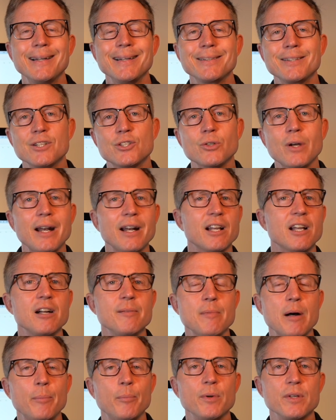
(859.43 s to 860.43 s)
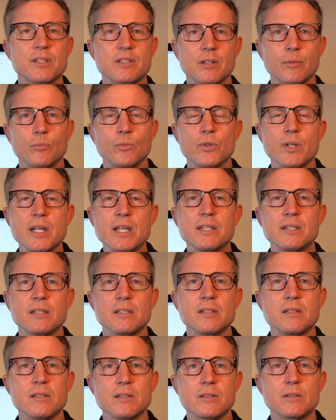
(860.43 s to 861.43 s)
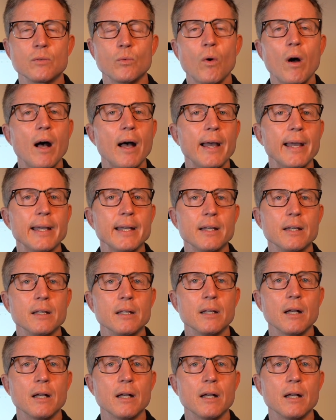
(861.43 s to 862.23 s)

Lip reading: to try to come up with some reasons why